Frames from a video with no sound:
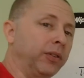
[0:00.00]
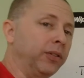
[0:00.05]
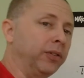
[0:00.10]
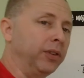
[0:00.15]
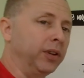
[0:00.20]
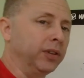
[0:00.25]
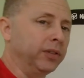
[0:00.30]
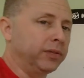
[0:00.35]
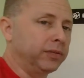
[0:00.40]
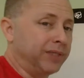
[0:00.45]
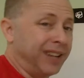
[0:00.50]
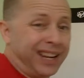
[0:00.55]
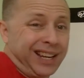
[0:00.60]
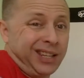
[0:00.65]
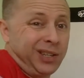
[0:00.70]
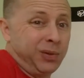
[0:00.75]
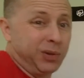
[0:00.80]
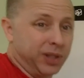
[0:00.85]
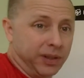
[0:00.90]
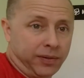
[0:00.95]
and stuff, I could
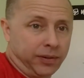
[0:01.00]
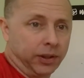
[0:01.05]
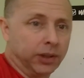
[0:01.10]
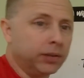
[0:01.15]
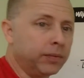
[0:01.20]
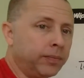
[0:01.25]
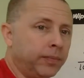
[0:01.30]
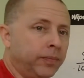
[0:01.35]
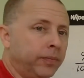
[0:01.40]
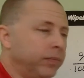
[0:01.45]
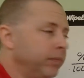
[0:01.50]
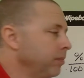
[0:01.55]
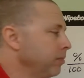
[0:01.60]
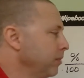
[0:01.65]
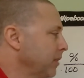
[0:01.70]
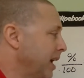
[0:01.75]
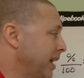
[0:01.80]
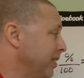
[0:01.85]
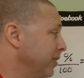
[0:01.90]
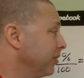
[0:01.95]
do it differently.
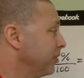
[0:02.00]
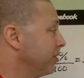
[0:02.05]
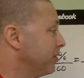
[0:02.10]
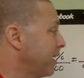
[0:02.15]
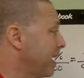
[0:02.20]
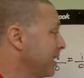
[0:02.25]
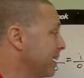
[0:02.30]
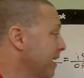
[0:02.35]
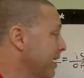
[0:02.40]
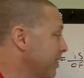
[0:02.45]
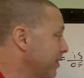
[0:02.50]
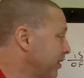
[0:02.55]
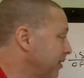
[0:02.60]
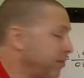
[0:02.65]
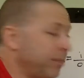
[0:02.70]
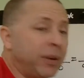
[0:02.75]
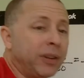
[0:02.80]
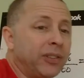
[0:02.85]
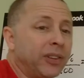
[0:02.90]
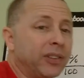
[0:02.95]
I can just divide
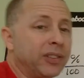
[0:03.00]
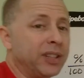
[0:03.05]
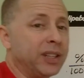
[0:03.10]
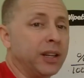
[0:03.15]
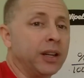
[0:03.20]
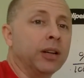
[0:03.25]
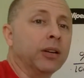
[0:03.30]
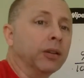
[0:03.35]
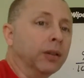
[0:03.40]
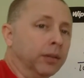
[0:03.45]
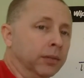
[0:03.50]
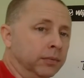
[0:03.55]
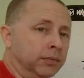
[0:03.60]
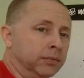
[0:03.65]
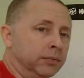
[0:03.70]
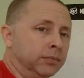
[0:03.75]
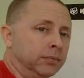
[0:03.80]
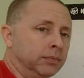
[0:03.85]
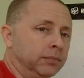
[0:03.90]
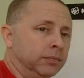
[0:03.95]
97 by 1600
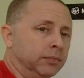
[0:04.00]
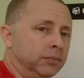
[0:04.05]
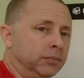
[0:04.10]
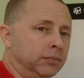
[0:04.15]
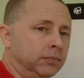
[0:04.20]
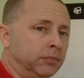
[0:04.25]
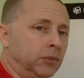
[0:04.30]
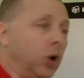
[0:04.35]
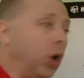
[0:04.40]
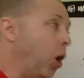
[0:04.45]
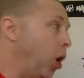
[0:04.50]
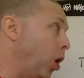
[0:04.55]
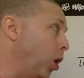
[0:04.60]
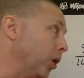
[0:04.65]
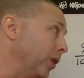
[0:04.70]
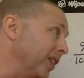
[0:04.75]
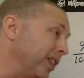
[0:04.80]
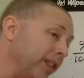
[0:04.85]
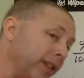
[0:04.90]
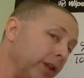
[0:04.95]

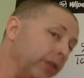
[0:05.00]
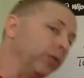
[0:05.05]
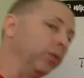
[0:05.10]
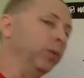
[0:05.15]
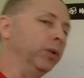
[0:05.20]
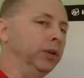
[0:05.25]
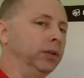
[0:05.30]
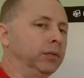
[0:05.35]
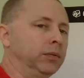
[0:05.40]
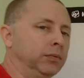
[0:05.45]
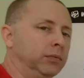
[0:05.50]
on this one.